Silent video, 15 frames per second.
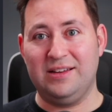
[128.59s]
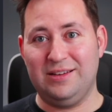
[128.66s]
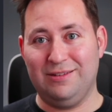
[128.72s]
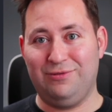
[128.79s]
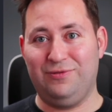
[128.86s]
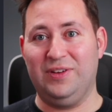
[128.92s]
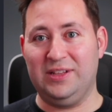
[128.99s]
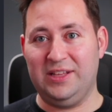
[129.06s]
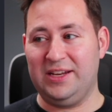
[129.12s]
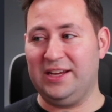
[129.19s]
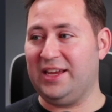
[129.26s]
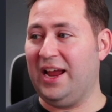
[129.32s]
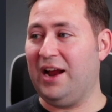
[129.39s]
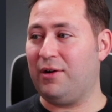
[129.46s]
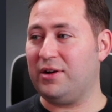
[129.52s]
to fill in
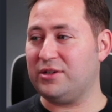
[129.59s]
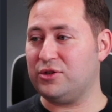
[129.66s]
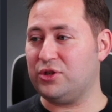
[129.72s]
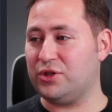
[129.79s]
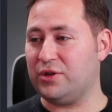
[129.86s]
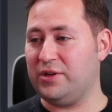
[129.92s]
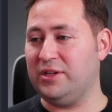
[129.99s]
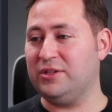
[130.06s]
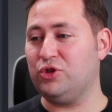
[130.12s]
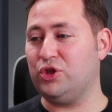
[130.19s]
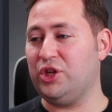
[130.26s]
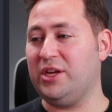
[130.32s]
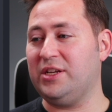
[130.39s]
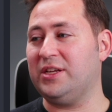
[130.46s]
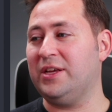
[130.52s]
a character
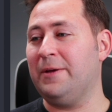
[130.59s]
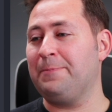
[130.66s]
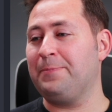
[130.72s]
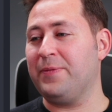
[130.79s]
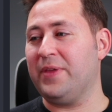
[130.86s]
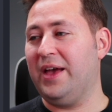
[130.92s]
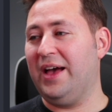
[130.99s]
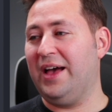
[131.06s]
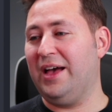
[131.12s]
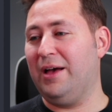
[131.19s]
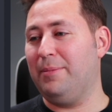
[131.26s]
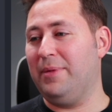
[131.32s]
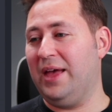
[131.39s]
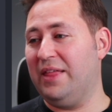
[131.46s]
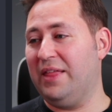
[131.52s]
sheet.
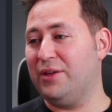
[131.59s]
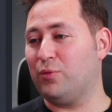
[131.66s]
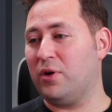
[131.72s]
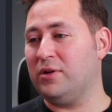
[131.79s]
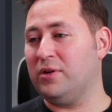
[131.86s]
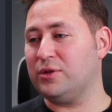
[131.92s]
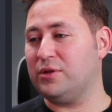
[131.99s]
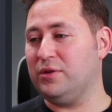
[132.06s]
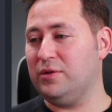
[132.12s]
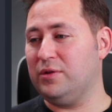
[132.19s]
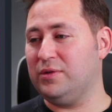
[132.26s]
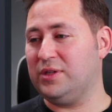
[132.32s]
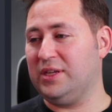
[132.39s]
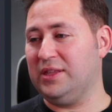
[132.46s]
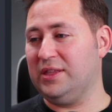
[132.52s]
And then we're also
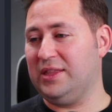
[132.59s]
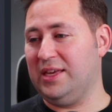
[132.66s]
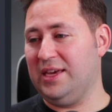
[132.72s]
using